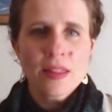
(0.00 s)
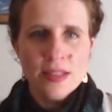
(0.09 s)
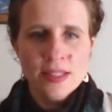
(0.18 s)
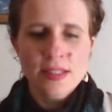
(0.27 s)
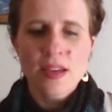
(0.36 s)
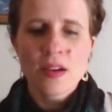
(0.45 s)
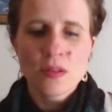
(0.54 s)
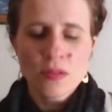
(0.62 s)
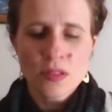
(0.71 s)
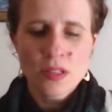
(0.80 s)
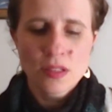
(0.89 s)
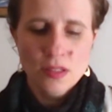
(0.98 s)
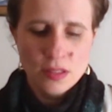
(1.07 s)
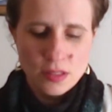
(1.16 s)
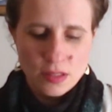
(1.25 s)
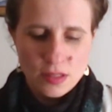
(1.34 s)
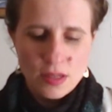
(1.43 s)
this out
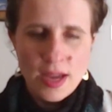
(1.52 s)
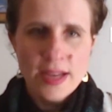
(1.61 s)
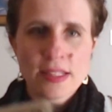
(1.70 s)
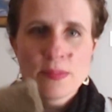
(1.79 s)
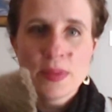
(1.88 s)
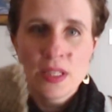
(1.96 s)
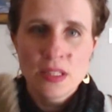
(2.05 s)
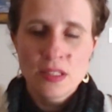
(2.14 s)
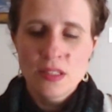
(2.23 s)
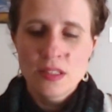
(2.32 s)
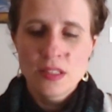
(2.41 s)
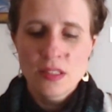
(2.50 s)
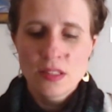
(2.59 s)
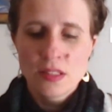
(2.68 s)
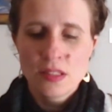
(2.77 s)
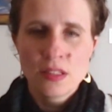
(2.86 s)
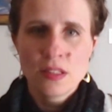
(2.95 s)
has been
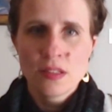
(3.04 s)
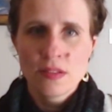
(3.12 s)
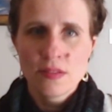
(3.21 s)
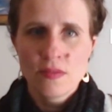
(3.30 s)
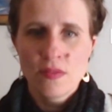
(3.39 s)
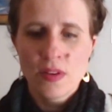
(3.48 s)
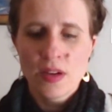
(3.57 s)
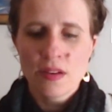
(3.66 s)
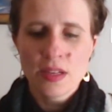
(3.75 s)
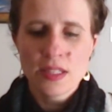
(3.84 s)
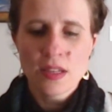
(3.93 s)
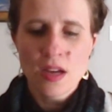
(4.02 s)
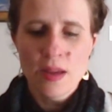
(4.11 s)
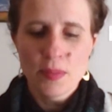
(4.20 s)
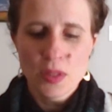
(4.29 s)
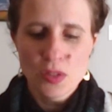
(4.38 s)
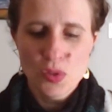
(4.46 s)
very
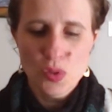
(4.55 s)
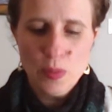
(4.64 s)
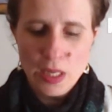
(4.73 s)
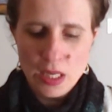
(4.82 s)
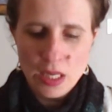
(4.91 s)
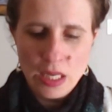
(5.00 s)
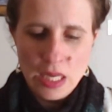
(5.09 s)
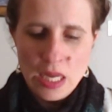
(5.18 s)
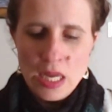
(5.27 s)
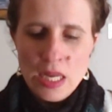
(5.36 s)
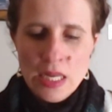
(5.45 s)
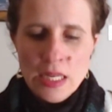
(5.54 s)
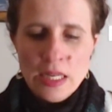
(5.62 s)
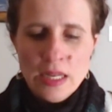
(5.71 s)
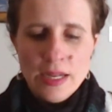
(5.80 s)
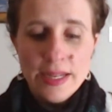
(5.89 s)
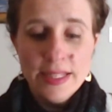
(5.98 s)
time consuming.
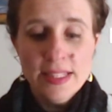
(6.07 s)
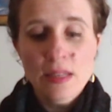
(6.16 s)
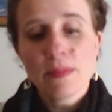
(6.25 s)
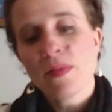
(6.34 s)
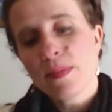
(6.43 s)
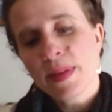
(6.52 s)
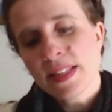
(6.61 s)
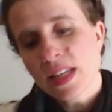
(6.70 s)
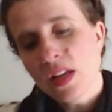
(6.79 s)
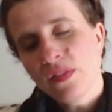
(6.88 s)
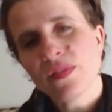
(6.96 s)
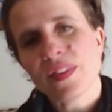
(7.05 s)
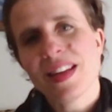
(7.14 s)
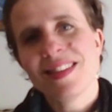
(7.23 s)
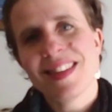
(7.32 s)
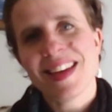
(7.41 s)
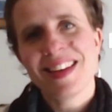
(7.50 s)
I did some of it myself,
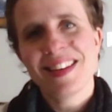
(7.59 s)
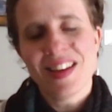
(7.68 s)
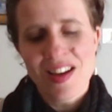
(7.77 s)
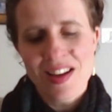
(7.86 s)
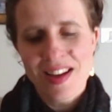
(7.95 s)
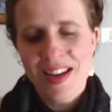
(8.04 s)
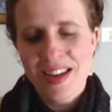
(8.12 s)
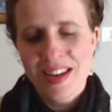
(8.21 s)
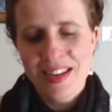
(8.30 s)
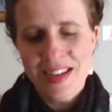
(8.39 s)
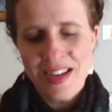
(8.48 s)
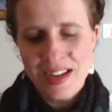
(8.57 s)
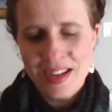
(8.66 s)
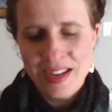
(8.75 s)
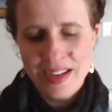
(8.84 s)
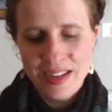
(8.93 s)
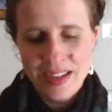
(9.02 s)
and then
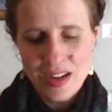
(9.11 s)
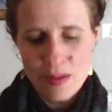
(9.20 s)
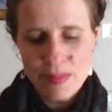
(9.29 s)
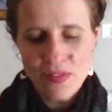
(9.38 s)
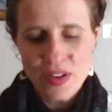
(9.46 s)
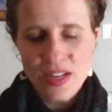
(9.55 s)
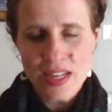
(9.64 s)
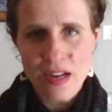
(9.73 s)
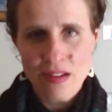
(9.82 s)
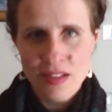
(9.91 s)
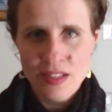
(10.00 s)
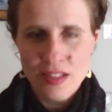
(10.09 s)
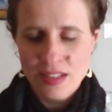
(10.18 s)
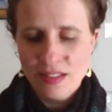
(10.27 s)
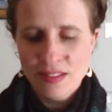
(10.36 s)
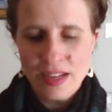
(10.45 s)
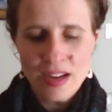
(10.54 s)
I got my friend Erin,
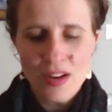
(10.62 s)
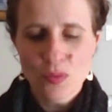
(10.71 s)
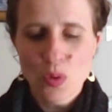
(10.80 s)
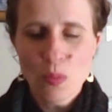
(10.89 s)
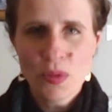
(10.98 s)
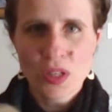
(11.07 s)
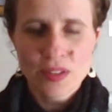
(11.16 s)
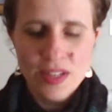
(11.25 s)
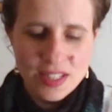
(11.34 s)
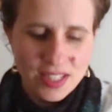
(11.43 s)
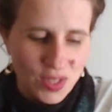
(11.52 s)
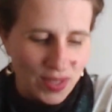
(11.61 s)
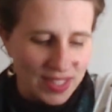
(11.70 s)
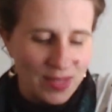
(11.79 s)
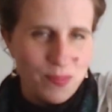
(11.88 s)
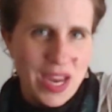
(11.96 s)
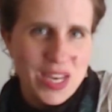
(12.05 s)
I kind of roped her into doing
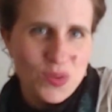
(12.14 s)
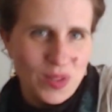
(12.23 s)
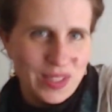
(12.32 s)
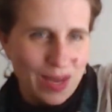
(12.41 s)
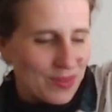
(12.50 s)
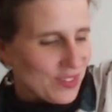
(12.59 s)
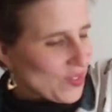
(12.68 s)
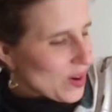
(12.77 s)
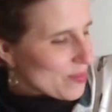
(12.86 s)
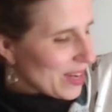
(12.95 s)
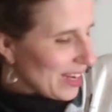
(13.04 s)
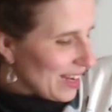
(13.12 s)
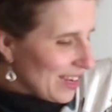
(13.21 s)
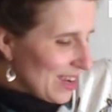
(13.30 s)
some manual labor for me,